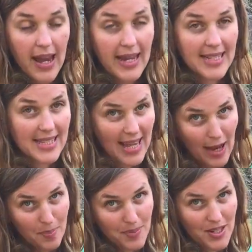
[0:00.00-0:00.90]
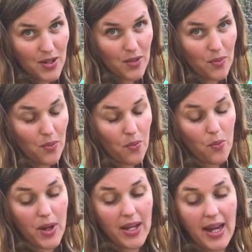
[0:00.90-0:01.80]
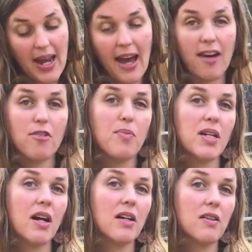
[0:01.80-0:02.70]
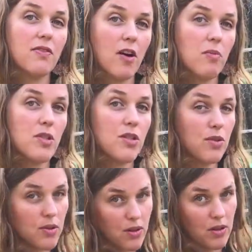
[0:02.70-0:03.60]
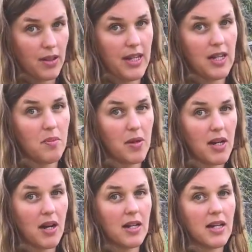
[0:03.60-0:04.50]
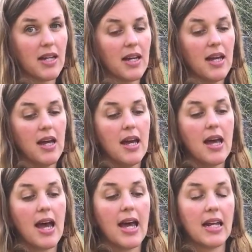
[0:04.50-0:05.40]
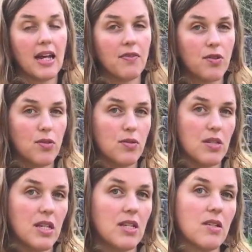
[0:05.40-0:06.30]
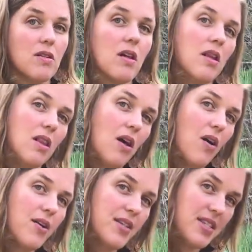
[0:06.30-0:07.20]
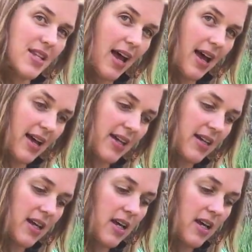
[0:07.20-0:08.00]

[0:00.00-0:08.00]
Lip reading: except when I have been on a pharmaceutical antibiotic and I've used Teasel alongside